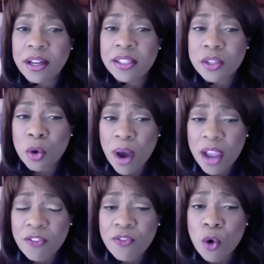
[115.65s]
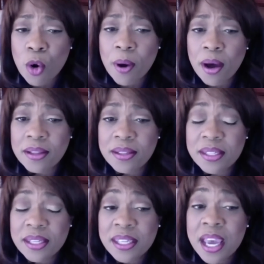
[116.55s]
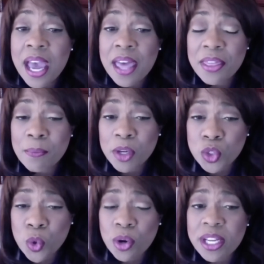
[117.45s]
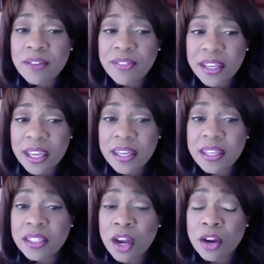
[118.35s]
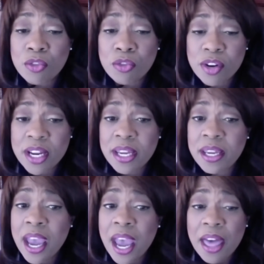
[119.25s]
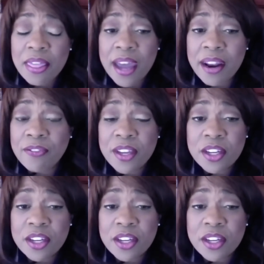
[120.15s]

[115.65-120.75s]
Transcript: And so my 4 policies, the majority of Canadians agree that a fetus